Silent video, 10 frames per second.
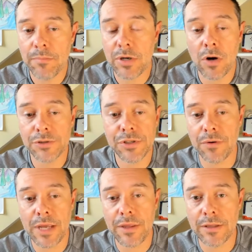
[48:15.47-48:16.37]
but
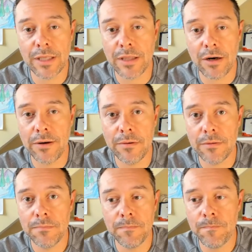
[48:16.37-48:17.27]
also I think that
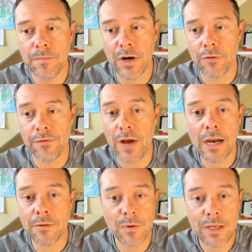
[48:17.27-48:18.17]
they're
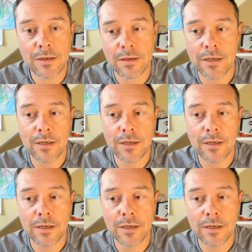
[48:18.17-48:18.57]
fine with it.